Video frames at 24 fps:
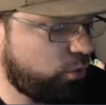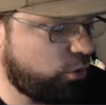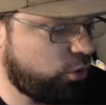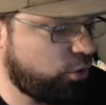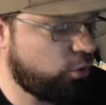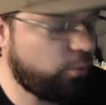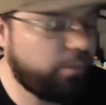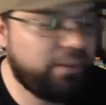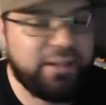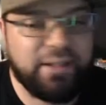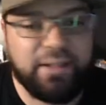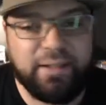
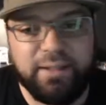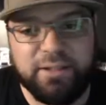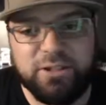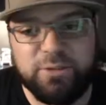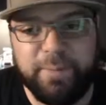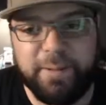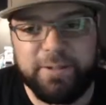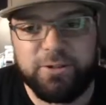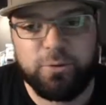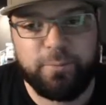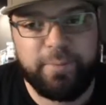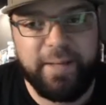you'll be getting a
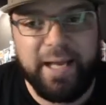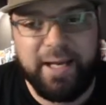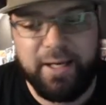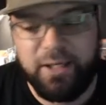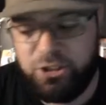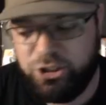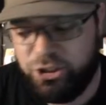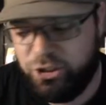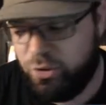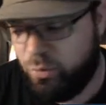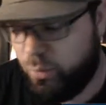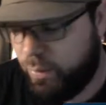special
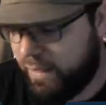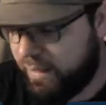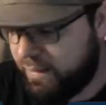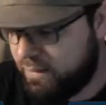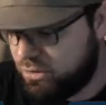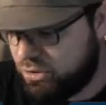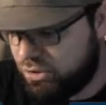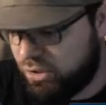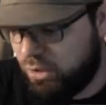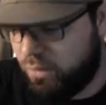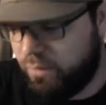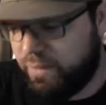package either way.
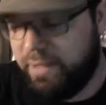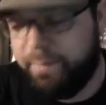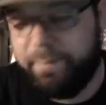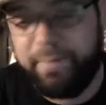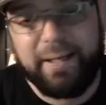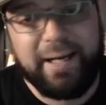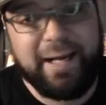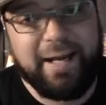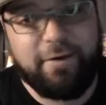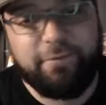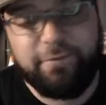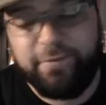So keep an
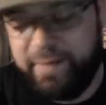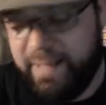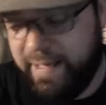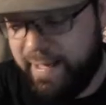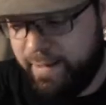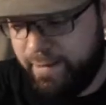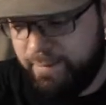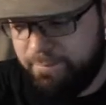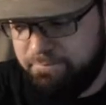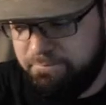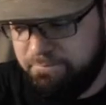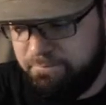eye out for
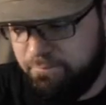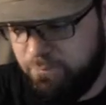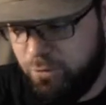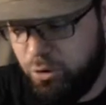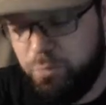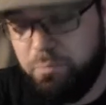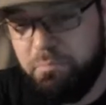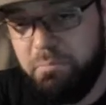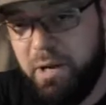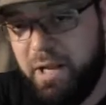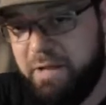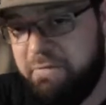that.
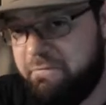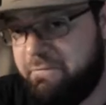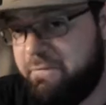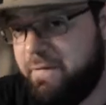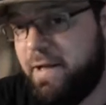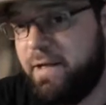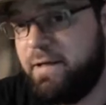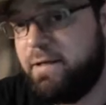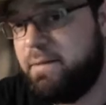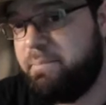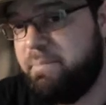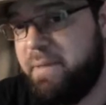You might
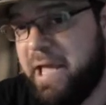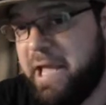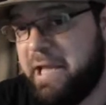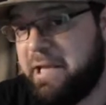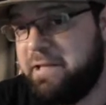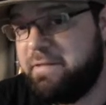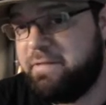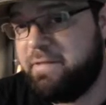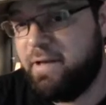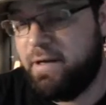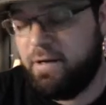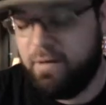find a pack
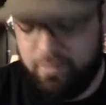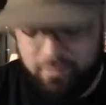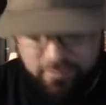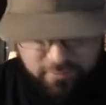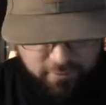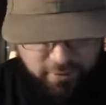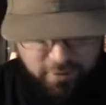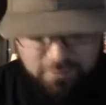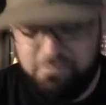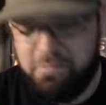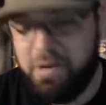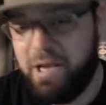in there.
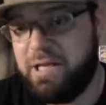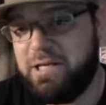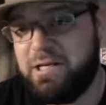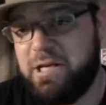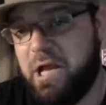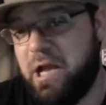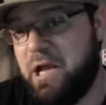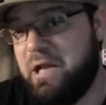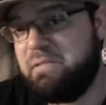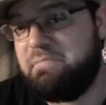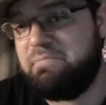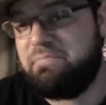You might
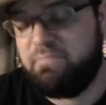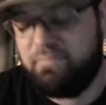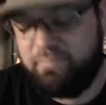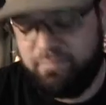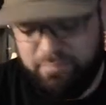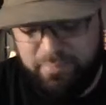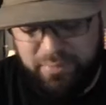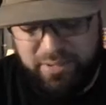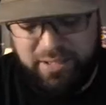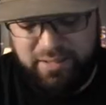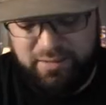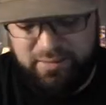not,
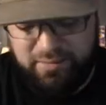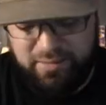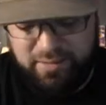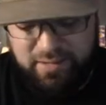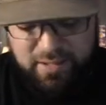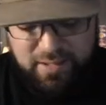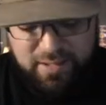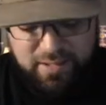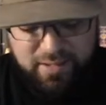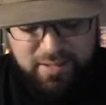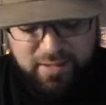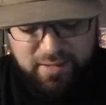but
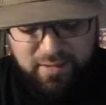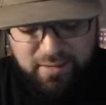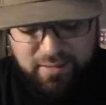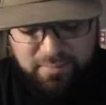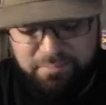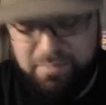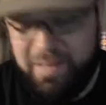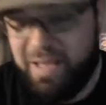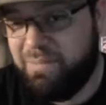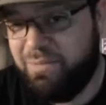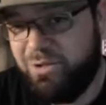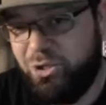
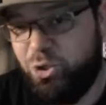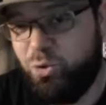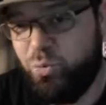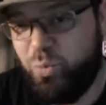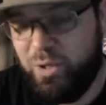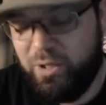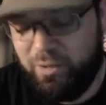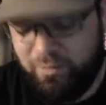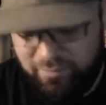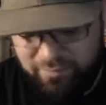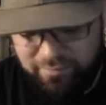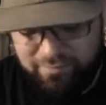maybe you
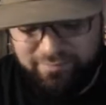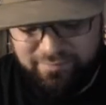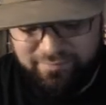will.